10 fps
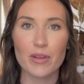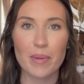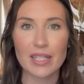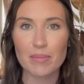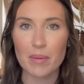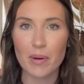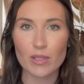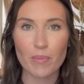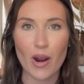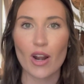you're about to be
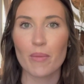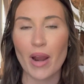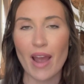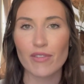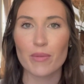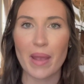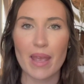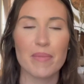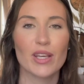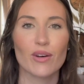postpartum or have your
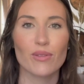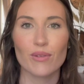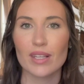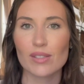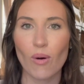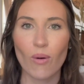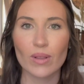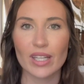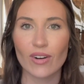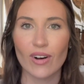baby and go through this whole
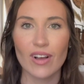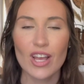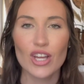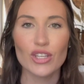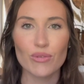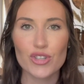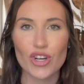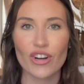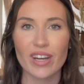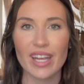little new
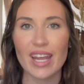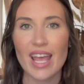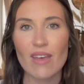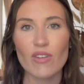journey,